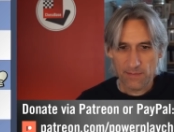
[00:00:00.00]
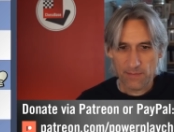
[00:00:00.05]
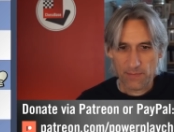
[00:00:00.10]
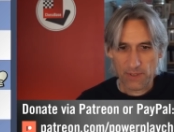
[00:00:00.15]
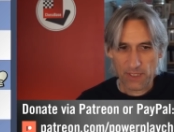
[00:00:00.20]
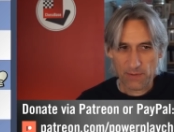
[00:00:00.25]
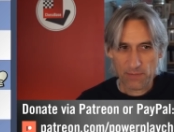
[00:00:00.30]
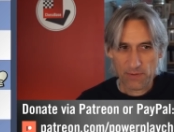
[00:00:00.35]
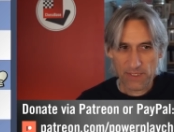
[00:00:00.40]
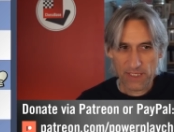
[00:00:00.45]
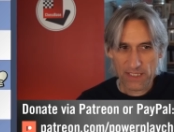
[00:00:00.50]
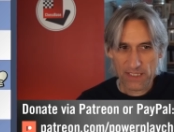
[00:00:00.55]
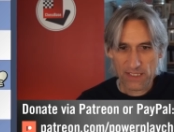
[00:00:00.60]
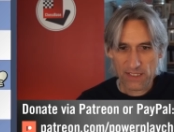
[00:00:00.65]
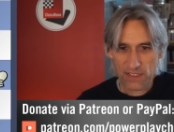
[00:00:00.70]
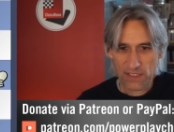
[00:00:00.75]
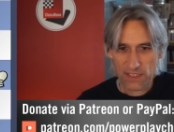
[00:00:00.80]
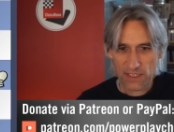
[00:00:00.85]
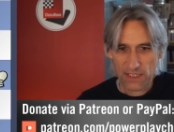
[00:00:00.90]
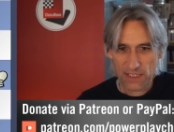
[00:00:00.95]
But I played
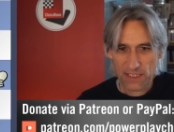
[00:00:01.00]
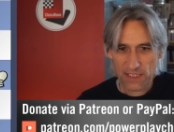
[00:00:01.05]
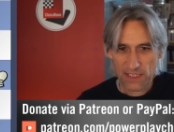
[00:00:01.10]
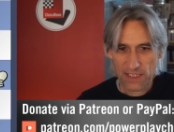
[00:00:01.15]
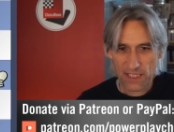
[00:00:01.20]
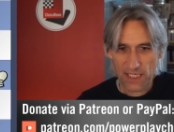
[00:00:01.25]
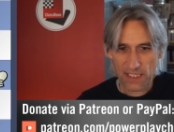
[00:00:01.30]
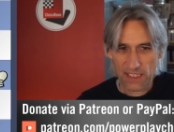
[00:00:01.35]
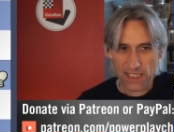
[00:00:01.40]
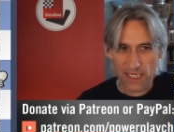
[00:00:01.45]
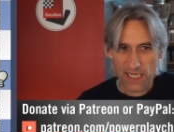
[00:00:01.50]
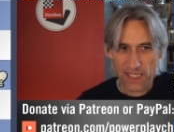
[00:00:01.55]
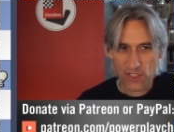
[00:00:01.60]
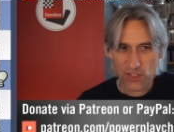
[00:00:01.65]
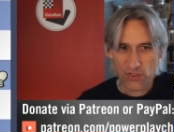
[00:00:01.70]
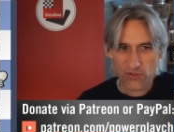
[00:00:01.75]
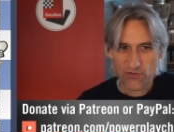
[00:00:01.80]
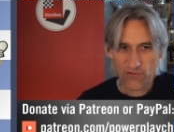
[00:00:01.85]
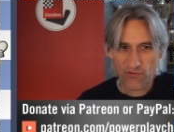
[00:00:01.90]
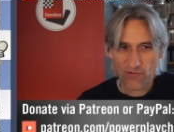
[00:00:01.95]
king
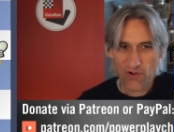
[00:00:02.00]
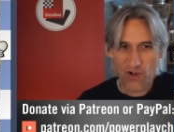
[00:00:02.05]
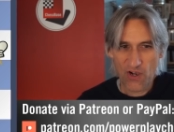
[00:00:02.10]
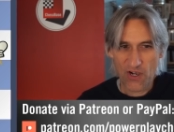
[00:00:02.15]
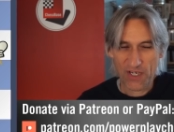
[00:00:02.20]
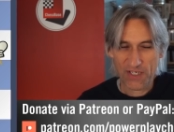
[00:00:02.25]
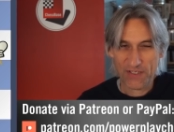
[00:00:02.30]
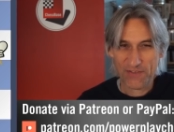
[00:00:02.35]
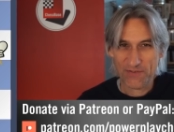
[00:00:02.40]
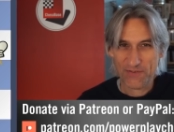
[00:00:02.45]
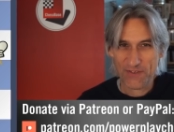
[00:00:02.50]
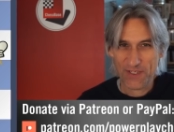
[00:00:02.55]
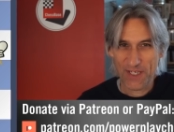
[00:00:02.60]
h5.